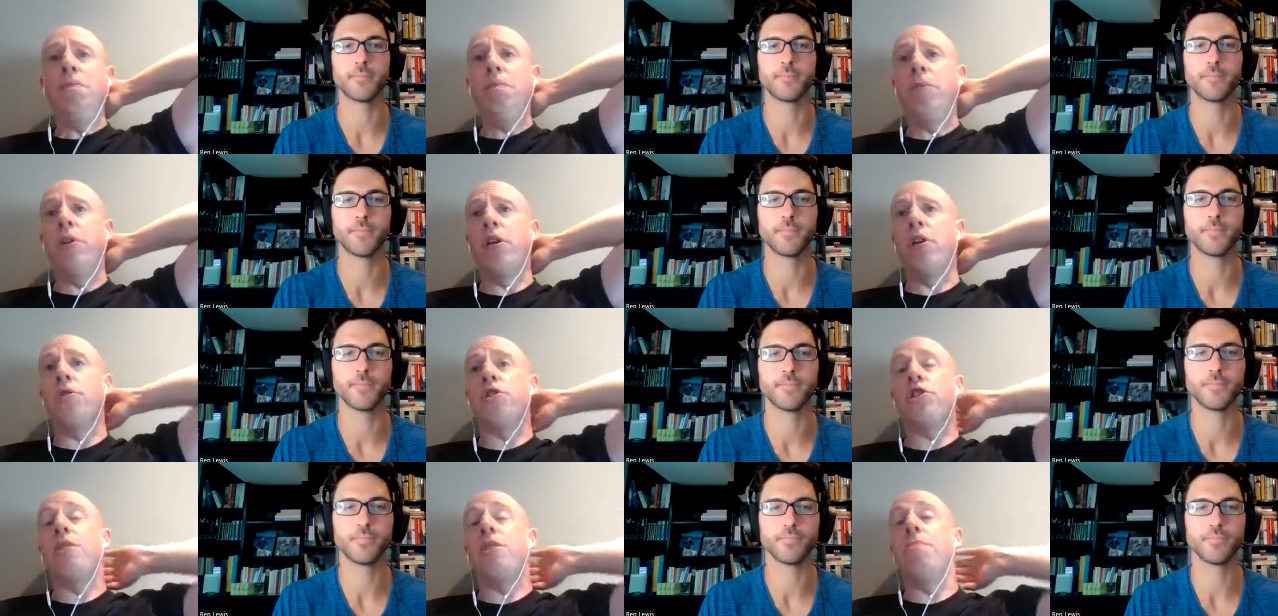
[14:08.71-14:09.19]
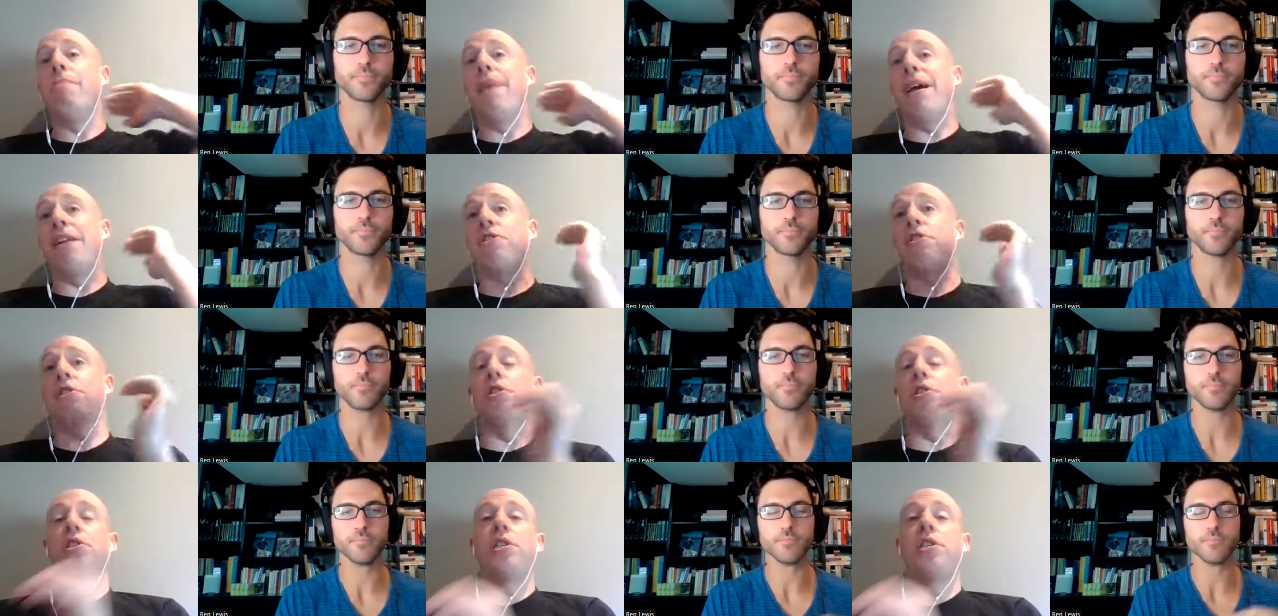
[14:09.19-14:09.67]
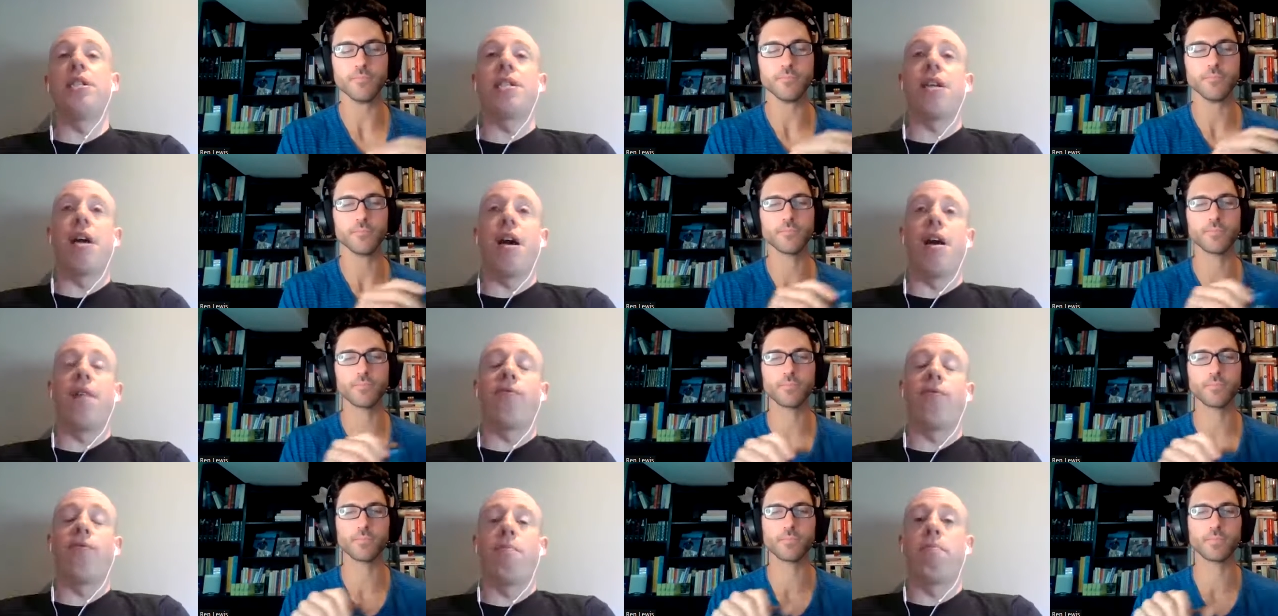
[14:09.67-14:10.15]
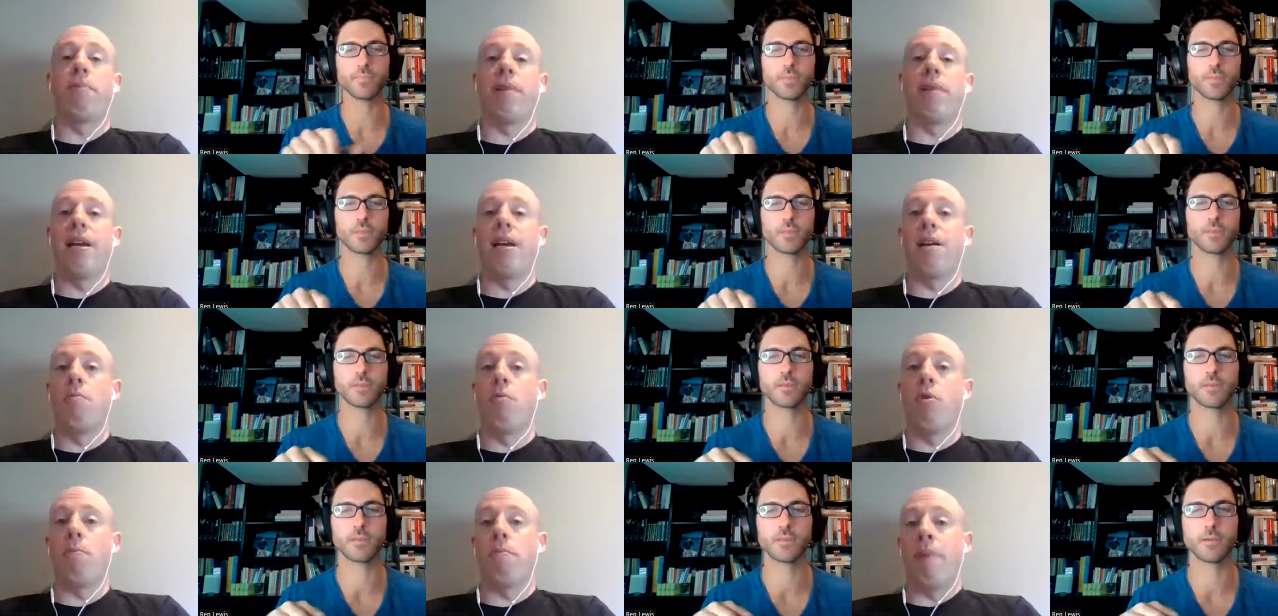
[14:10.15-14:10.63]
Speaker 1: you know, she mentioned she's gone from
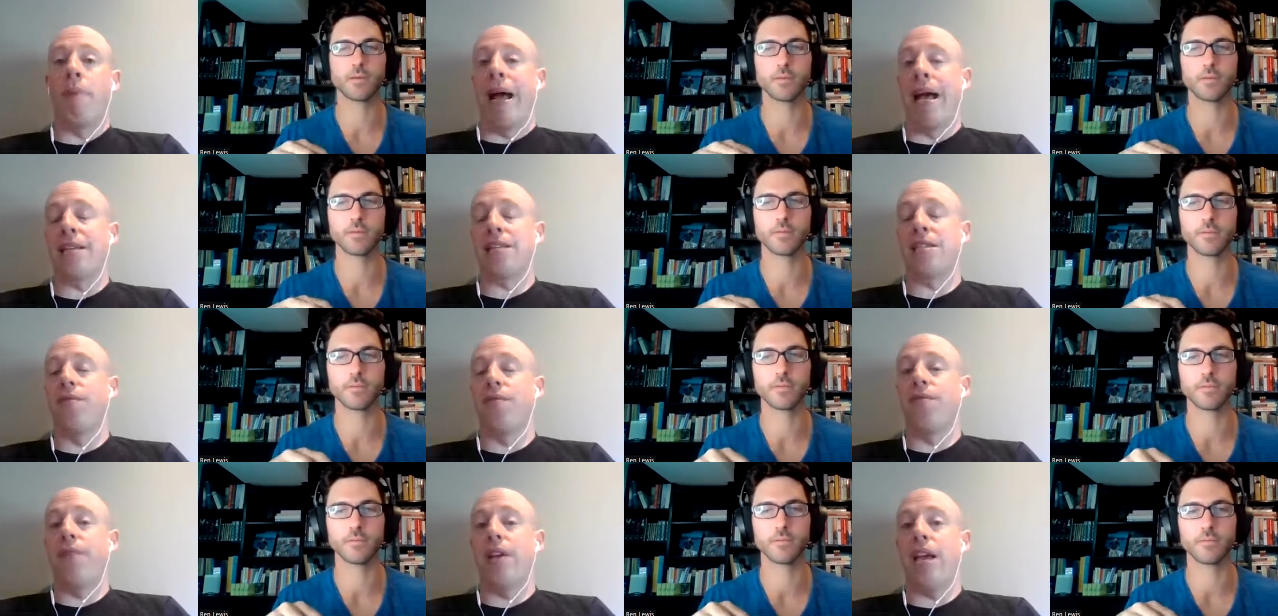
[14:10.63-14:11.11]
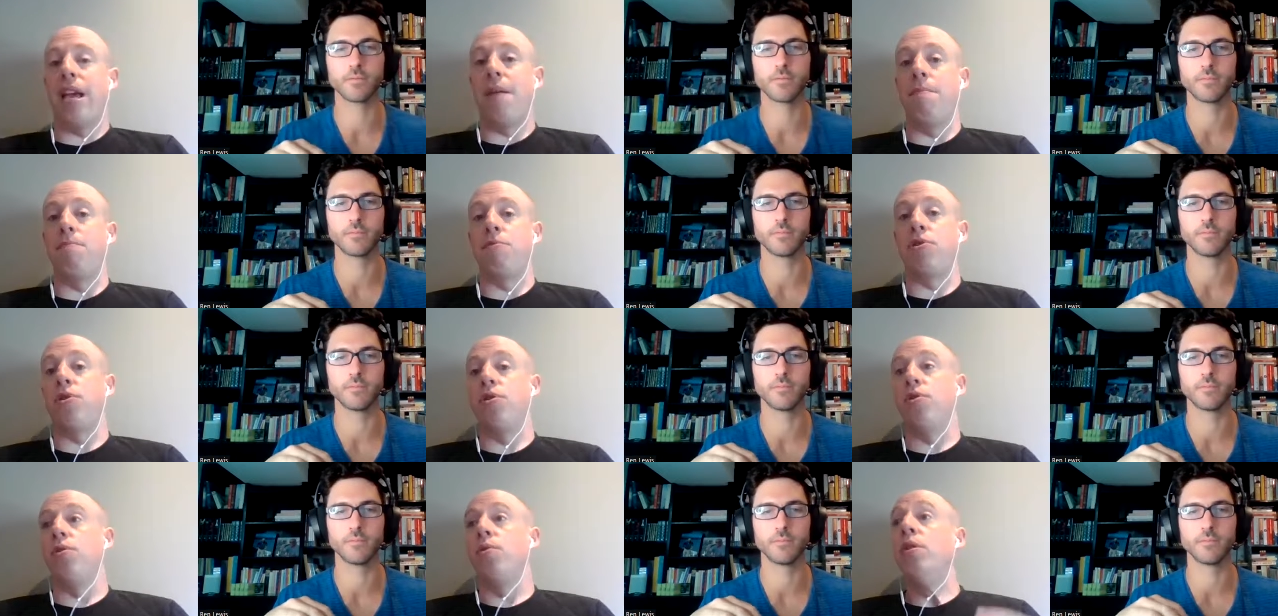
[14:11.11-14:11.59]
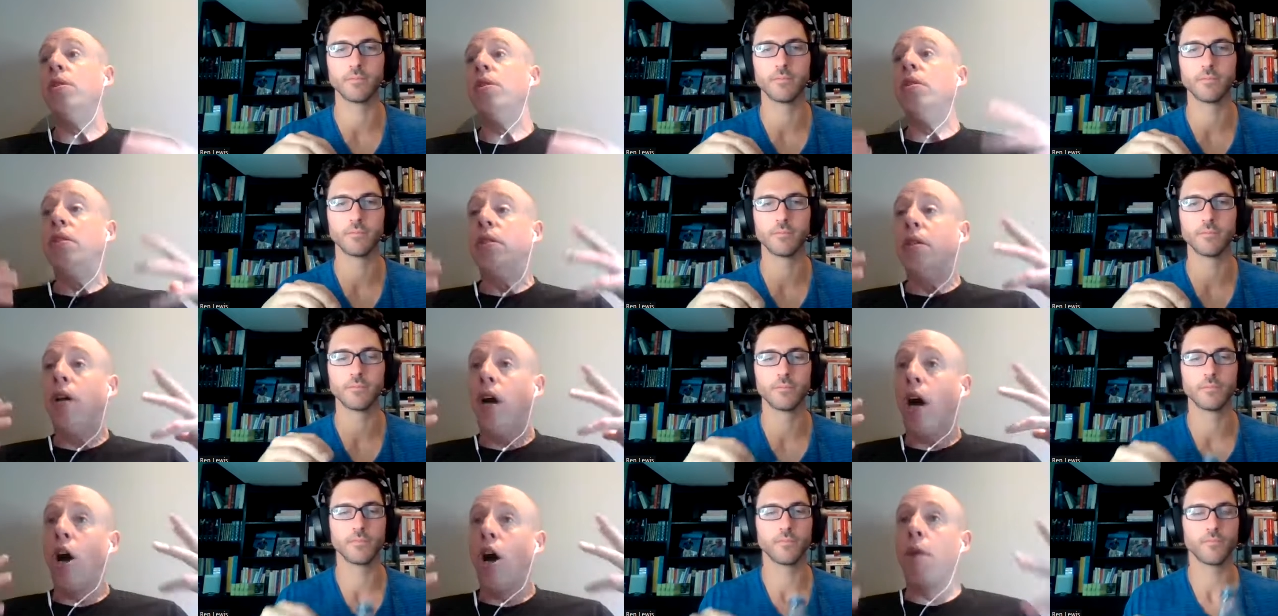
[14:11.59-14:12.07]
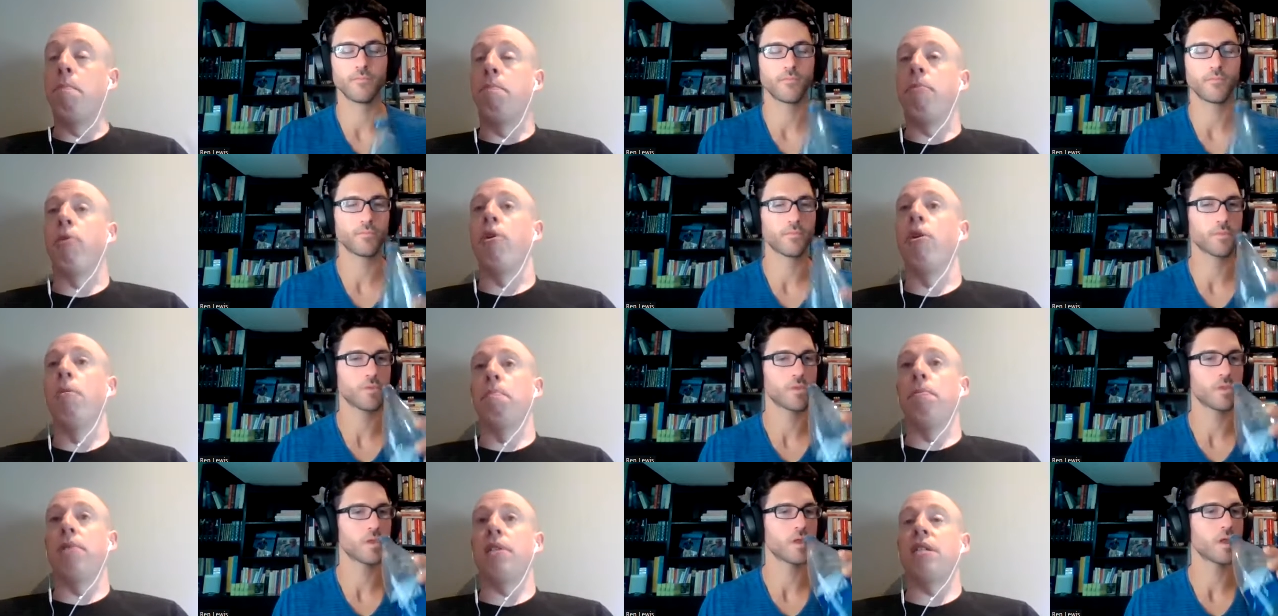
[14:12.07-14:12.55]
playing a more passive game to on
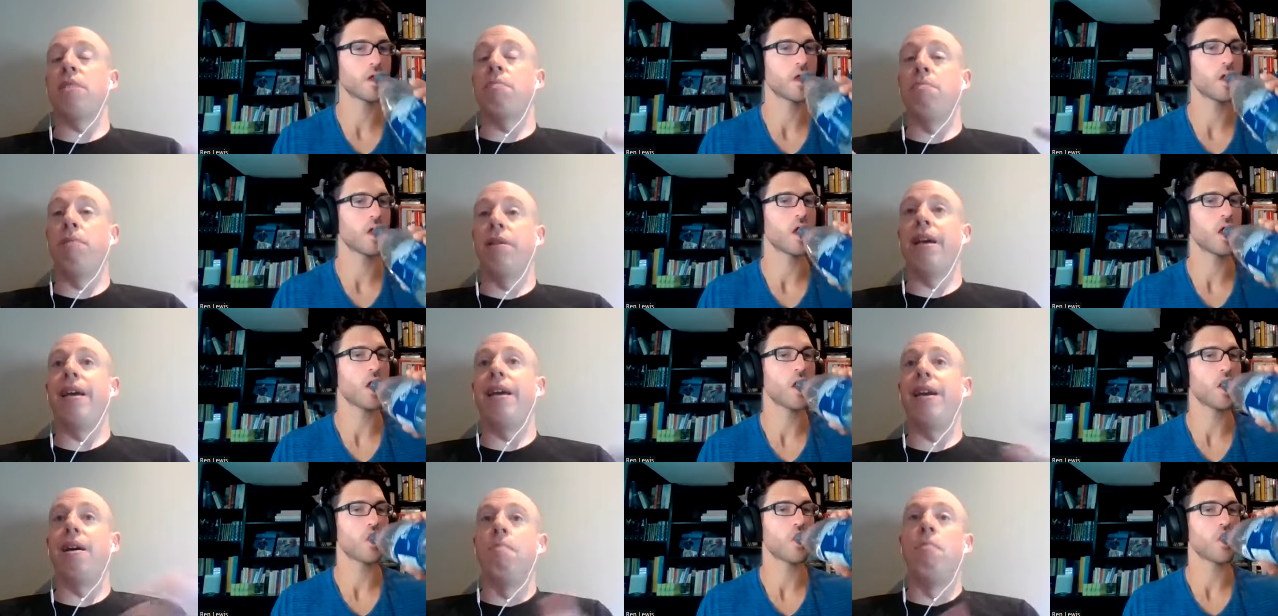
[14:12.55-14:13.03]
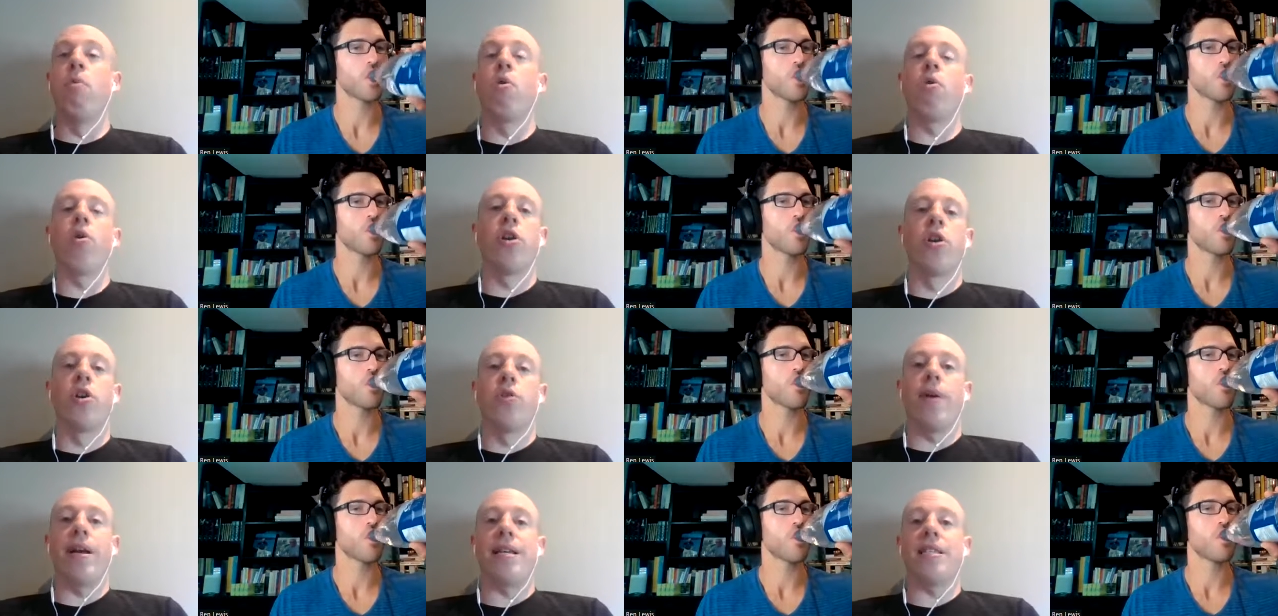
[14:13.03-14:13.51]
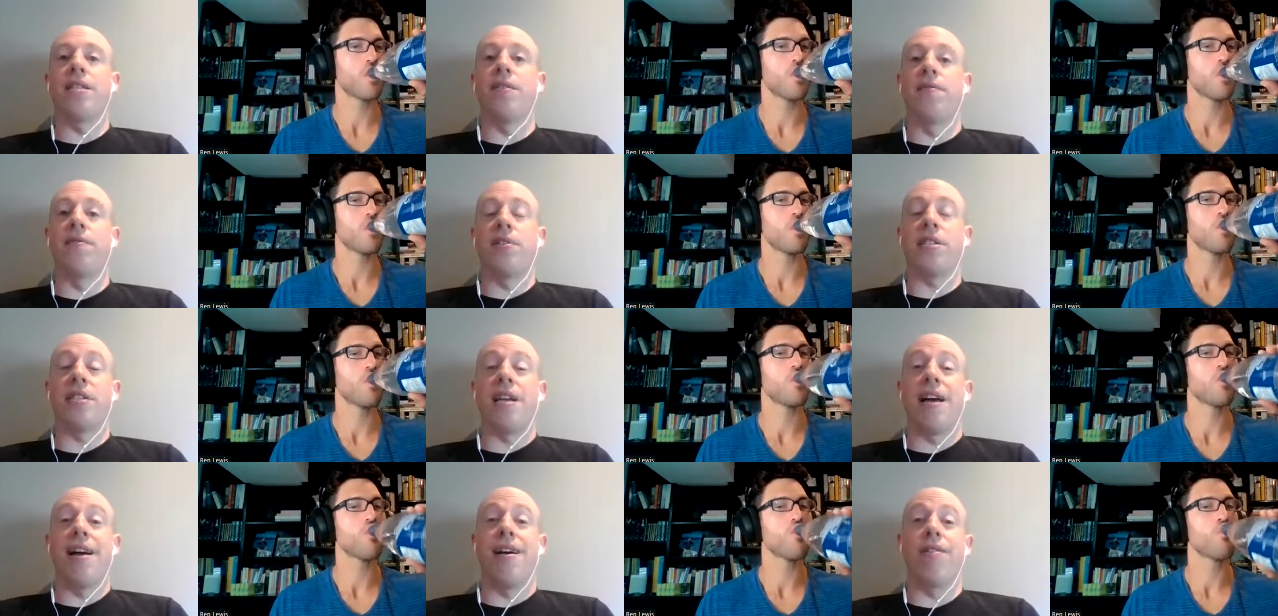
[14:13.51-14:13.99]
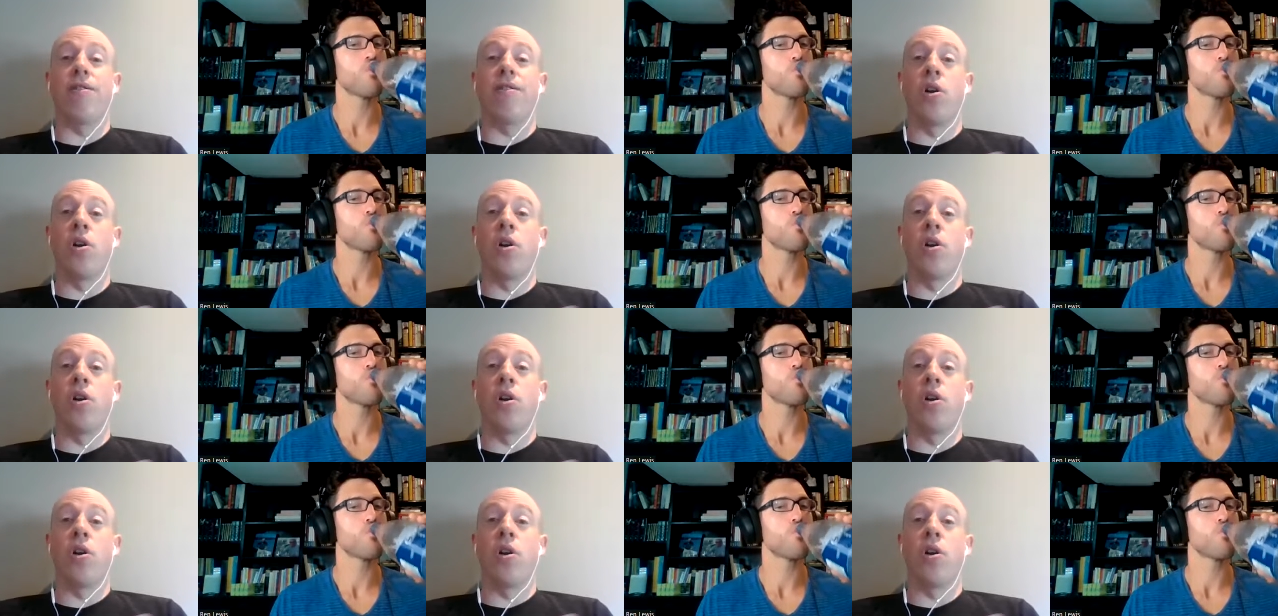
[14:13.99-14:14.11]
purpose playing a more aggressive style.